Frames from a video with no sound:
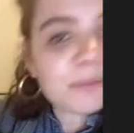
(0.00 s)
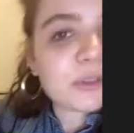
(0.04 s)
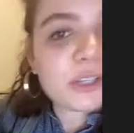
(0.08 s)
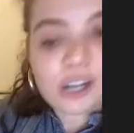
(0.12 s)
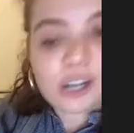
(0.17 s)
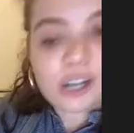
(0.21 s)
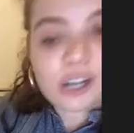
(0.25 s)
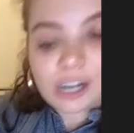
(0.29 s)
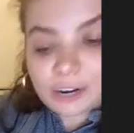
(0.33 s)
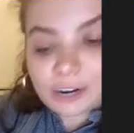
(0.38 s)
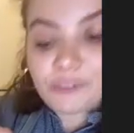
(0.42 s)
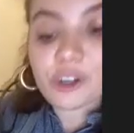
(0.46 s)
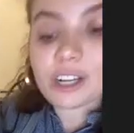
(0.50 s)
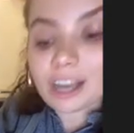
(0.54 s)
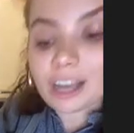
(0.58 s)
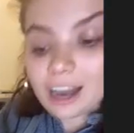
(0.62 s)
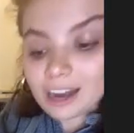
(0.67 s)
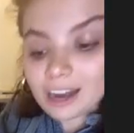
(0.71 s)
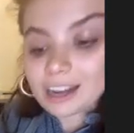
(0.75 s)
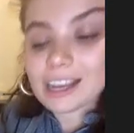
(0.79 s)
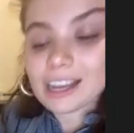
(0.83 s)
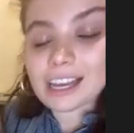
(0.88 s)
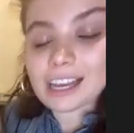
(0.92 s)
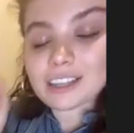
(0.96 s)
if you're
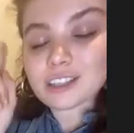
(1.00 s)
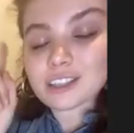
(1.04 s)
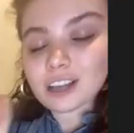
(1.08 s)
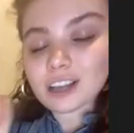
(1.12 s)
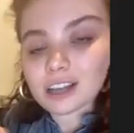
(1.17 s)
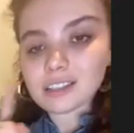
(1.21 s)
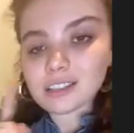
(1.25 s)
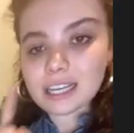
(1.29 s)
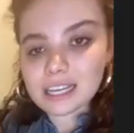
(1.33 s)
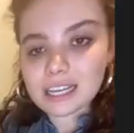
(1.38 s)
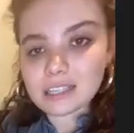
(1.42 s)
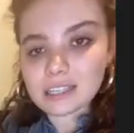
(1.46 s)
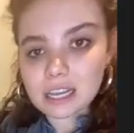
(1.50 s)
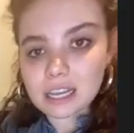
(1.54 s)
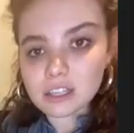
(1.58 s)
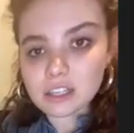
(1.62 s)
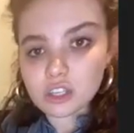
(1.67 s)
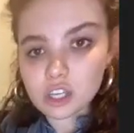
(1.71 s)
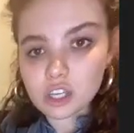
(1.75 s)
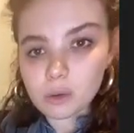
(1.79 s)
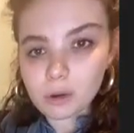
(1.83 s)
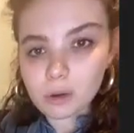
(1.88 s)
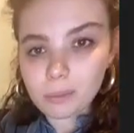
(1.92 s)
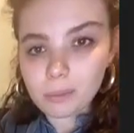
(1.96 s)
cutting a saute slice, so
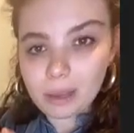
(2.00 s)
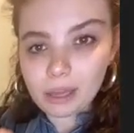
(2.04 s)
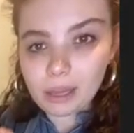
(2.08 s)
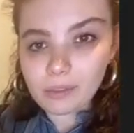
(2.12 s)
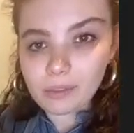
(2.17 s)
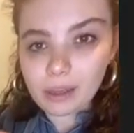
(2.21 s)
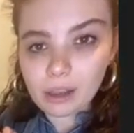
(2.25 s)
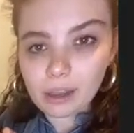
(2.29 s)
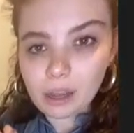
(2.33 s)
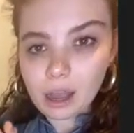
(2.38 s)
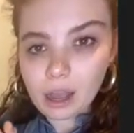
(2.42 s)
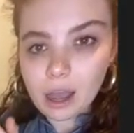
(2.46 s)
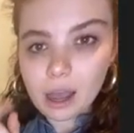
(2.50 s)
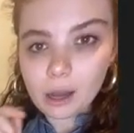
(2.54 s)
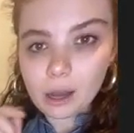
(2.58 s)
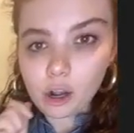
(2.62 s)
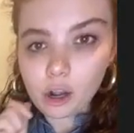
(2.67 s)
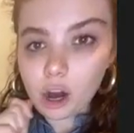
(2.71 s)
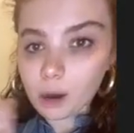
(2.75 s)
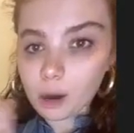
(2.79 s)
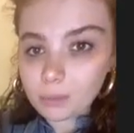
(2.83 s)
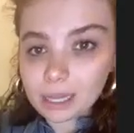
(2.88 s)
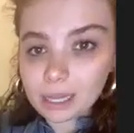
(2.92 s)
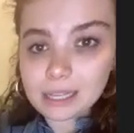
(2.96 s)
you want to make it like
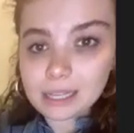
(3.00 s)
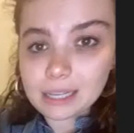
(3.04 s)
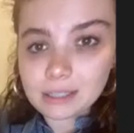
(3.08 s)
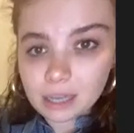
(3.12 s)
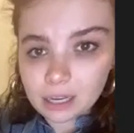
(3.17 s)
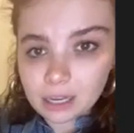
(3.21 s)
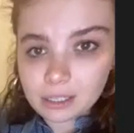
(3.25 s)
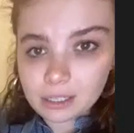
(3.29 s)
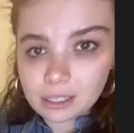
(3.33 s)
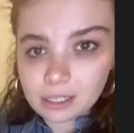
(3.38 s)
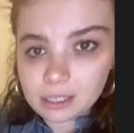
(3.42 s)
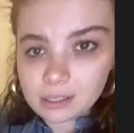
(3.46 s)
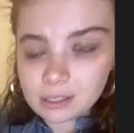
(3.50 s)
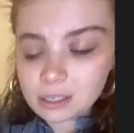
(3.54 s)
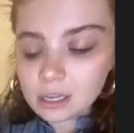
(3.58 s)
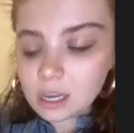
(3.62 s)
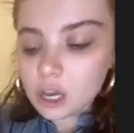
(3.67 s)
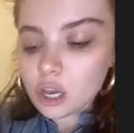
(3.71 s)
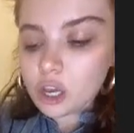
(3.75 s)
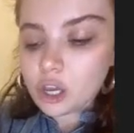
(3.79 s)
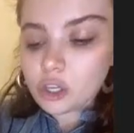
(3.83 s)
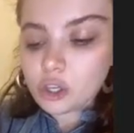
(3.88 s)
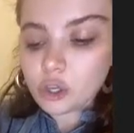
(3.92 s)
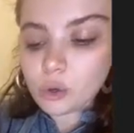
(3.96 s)
caramelized onions,
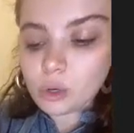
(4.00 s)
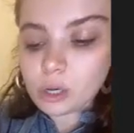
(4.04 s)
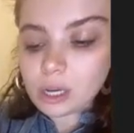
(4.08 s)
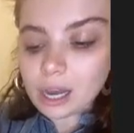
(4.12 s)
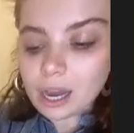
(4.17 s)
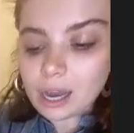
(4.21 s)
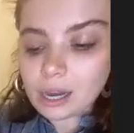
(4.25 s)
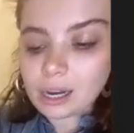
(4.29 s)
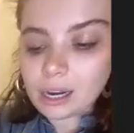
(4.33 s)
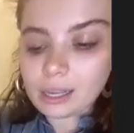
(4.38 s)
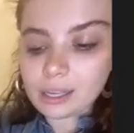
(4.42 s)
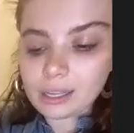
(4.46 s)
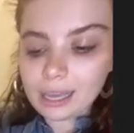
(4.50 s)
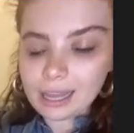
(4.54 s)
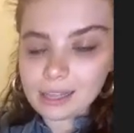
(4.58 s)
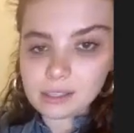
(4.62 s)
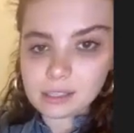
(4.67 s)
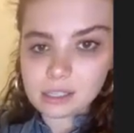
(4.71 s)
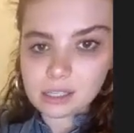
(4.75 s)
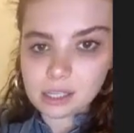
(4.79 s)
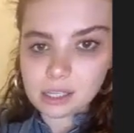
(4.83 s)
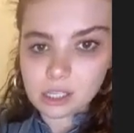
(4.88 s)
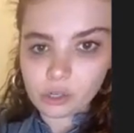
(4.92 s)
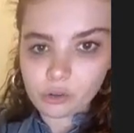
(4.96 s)
you cut
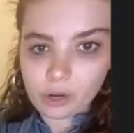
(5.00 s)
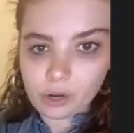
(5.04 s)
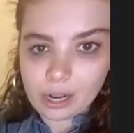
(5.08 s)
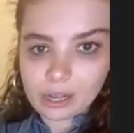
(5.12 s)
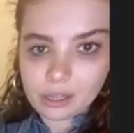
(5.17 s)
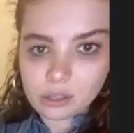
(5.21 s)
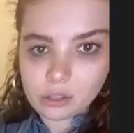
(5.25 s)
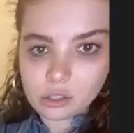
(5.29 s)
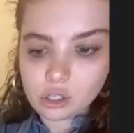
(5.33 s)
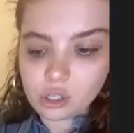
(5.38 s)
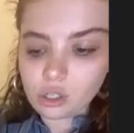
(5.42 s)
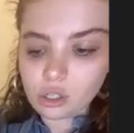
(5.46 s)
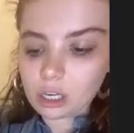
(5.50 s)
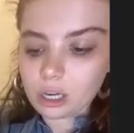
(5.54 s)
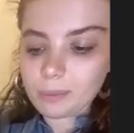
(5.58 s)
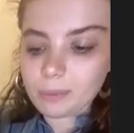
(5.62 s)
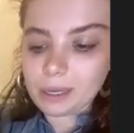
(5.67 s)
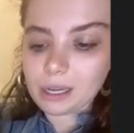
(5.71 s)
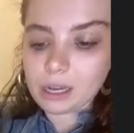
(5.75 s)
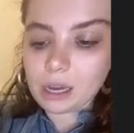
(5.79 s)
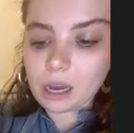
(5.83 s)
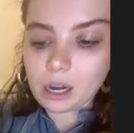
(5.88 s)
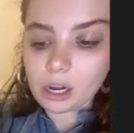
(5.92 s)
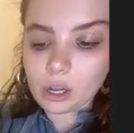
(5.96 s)
against the grains. You're going to
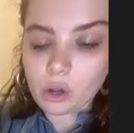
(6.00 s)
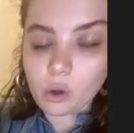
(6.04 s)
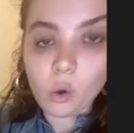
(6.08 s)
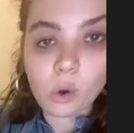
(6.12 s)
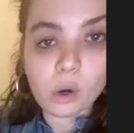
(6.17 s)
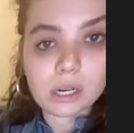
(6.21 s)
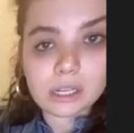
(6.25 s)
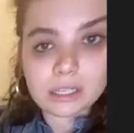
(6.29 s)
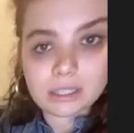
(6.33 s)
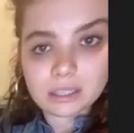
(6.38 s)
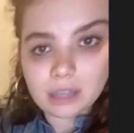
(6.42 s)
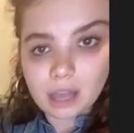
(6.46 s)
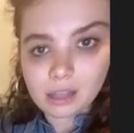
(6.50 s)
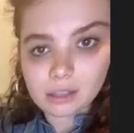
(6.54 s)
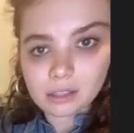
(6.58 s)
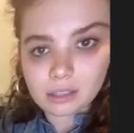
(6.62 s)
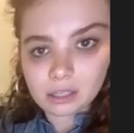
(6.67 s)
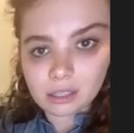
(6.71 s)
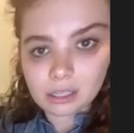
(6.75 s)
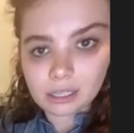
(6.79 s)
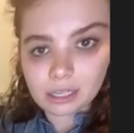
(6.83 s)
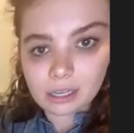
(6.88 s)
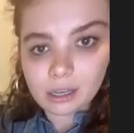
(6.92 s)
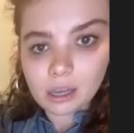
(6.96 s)
be cutting
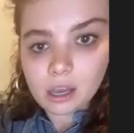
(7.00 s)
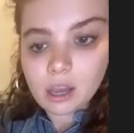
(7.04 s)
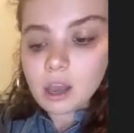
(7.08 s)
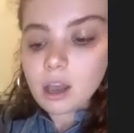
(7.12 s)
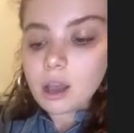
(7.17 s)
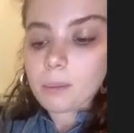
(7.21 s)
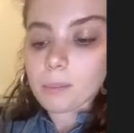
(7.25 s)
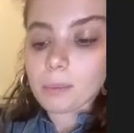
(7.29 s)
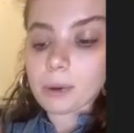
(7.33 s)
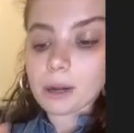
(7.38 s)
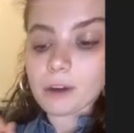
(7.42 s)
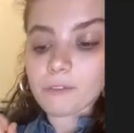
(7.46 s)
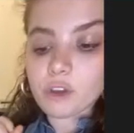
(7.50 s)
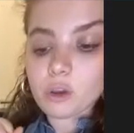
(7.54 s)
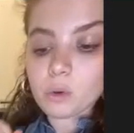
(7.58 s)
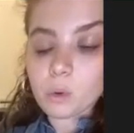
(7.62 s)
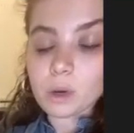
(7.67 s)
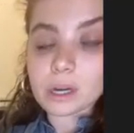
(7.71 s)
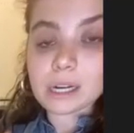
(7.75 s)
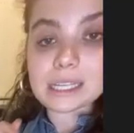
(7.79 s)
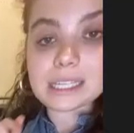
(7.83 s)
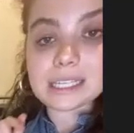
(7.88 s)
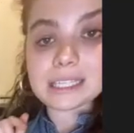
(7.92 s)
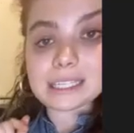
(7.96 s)
horizontally. But if you
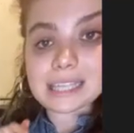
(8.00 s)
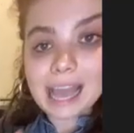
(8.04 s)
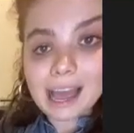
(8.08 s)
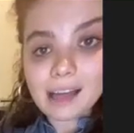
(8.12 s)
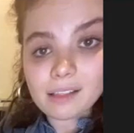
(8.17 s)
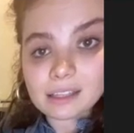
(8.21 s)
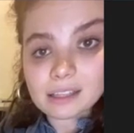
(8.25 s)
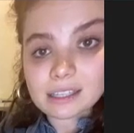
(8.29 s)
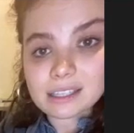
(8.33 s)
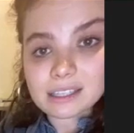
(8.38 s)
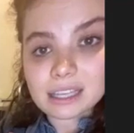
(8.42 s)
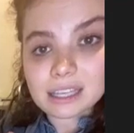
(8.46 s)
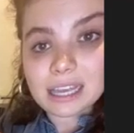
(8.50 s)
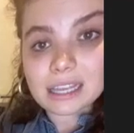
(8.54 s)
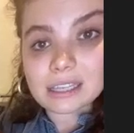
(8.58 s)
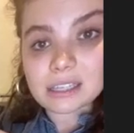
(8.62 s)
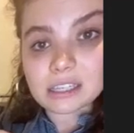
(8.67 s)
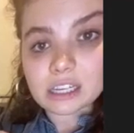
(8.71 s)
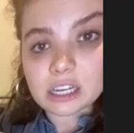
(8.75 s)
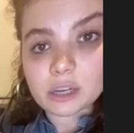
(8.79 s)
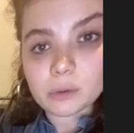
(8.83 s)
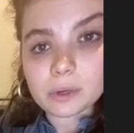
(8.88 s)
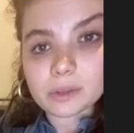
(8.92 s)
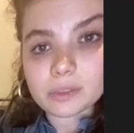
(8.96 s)
want a salad slice
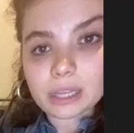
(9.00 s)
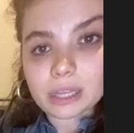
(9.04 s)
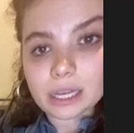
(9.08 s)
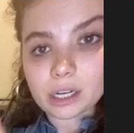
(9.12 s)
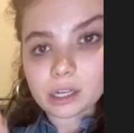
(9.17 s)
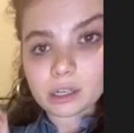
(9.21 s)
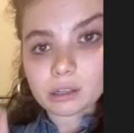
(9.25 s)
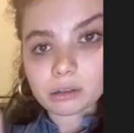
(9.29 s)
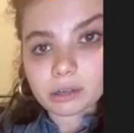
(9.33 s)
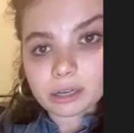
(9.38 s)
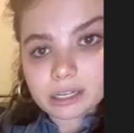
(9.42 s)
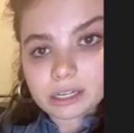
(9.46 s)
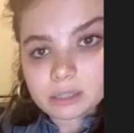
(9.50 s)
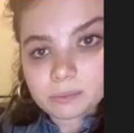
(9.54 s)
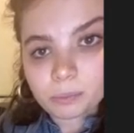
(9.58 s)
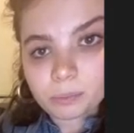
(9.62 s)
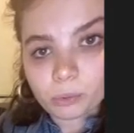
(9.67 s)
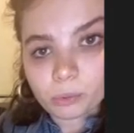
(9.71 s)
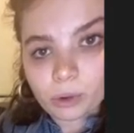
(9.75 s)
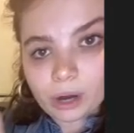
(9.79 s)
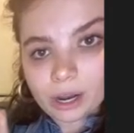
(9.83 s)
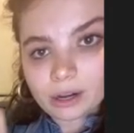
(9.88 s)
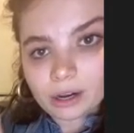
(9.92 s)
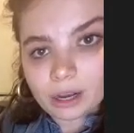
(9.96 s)
and you want that crisp
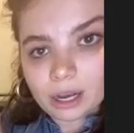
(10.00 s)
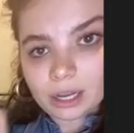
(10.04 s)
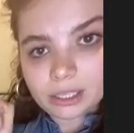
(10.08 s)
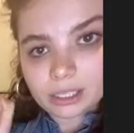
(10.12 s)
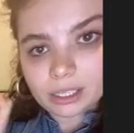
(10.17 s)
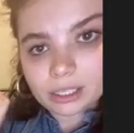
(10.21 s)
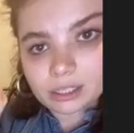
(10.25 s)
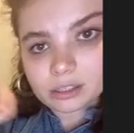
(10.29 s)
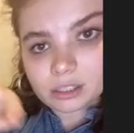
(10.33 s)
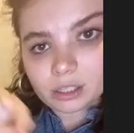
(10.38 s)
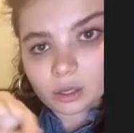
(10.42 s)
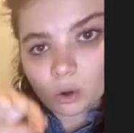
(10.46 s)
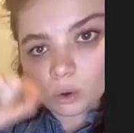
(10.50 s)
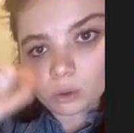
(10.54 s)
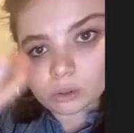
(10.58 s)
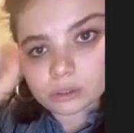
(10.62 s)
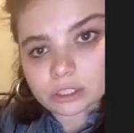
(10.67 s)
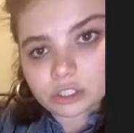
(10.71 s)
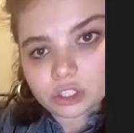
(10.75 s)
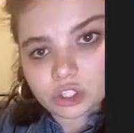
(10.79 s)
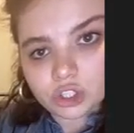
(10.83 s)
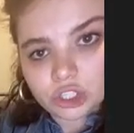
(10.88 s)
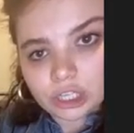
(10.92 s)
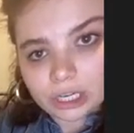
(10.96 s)
red onion to hold
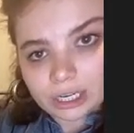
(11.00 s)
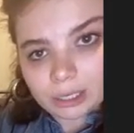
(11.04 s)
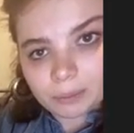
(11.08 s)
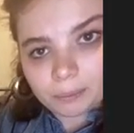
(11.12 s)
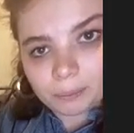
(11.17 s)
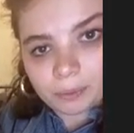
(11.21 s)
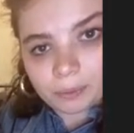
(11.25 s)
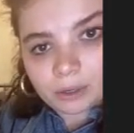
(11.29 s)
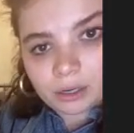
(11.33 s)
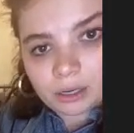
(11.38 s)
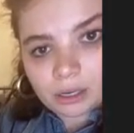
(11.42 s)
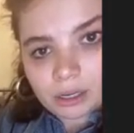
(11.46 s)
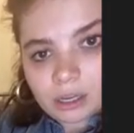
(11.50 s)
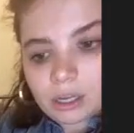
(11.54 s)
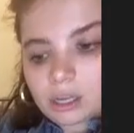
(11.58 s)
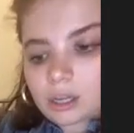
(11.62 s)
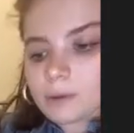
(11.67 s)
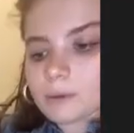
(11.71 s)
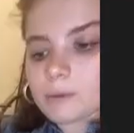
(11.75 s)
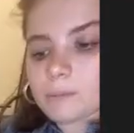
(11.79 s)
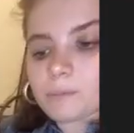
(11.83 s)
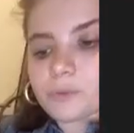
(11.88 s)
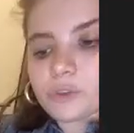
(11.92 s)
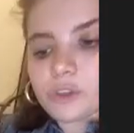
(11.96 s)
its shape,
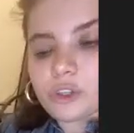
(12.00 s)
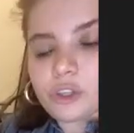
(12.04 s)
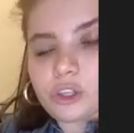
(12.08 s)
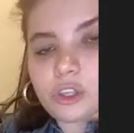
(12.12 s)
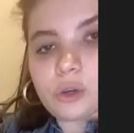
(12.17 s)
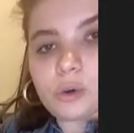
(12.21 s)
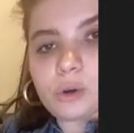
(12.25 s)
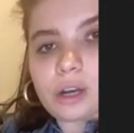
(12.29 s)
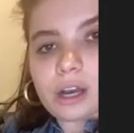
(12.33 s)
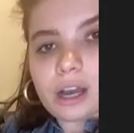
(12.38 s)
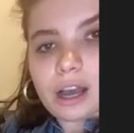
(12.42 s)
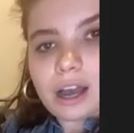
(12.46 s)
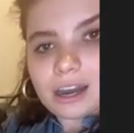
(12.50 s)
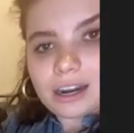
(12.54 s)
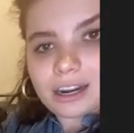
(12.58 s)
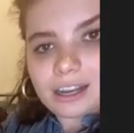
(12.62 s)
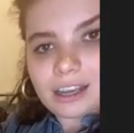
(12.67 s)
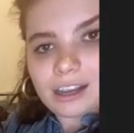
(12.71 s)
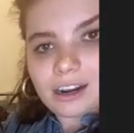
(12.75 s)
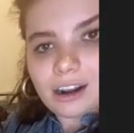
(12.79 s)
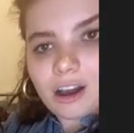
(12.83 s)
you cut it